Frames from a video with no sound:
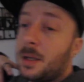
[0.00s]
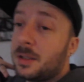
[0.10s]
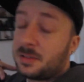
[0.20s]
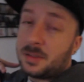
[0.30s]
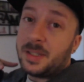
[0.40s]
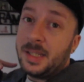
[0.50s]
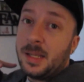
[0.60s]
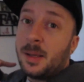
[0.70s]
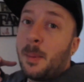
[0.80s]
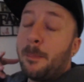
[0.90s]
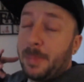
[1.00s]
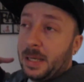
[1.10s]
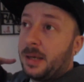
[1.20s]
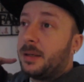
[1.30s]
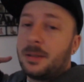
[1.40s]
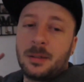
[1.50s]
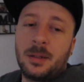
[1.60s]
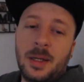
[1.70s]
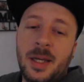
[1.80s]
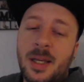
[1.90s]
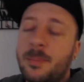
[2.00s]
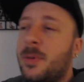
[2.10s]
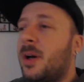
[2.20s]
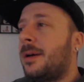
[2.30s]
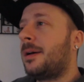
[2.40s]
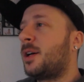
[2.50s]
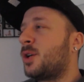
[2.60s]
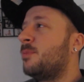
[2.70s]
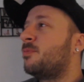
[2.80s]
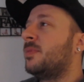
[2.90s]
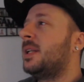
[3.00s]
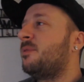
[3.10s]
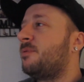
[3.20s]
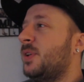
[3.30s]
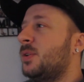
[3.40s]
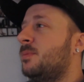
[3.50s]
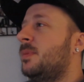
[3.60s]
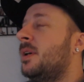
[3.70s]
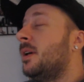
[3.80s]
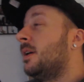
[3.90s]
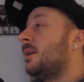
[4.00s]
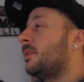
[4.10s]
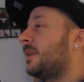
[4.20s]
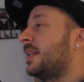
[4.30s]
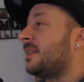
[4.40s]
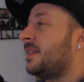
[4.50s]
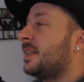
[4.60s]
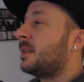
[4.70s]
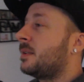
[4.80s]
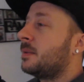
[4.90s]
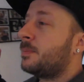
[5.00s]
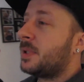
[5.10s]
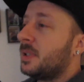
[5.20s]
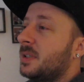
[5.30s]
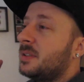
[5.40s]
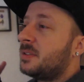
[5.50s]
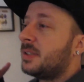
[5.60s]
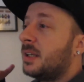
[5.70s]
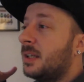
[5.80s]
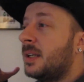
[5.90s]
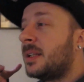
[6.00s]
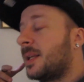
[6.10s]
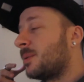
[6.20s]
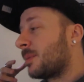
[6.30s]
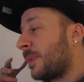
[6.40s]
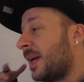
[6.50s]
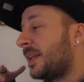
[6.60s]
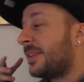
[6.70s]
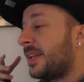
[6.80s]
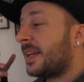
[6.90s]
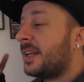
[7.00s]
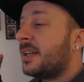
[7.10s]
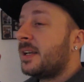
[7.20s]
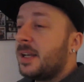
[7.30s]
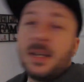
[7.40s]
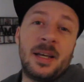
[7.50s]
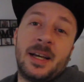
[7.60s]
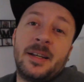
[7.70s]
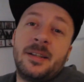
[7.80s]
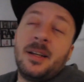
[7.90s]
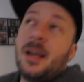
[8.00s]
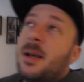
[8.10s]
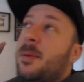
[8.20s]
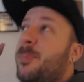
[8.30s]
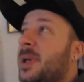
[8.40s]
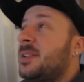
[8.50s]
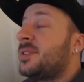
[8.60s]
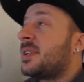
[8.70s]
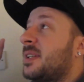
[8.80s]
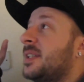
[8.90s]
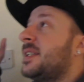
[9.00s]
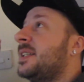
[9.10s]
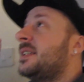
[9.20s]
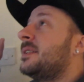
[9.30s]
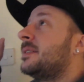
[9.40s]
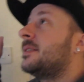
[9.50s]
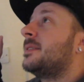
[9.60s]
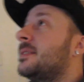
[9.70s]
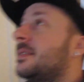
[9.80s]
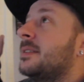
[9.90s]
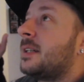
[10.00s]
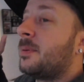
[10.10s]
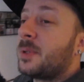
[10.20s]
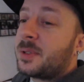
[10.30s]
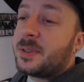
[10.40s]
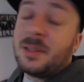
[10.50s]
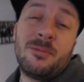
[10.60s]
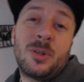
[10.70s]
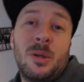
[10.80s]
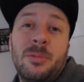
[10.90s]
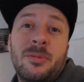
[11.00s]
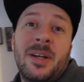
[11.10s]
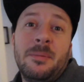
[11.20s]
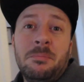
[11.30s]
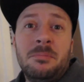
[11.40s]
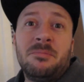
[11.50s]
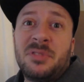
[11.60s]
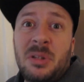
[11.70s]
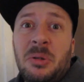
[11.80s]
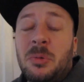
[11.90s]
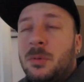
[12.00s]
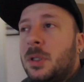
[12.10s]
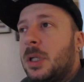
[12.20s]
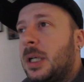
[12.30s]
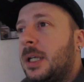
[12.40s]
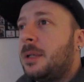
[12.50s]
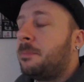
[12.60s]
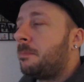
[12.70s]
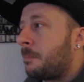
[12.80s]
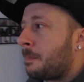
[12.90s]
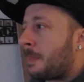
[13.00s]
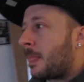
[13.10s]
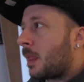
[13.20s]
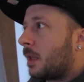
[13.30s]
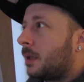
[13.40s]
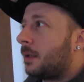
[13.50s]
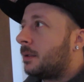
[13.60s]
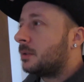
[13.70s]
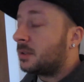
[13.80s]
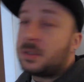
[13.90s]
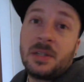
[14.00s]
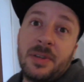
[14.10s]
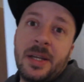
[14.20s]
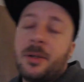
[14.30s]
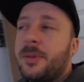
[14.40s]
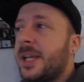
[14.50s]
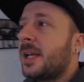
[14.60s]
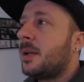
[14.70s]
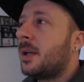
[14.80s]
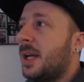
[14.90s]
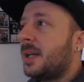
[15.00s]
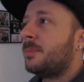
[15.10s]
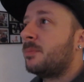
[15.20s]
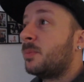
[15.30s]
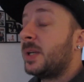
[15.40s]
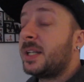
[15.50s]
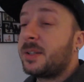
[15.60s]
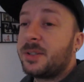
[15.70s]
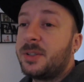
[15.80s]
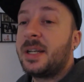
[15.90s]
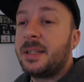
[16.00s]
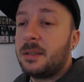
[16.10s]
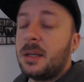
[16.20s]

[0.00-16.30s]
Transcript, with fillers: last night, but um, I couldn't really film or anything because there was a band there and basically I would have got done for copyright. So, um, it's neither here nor there. Um, we had a good night.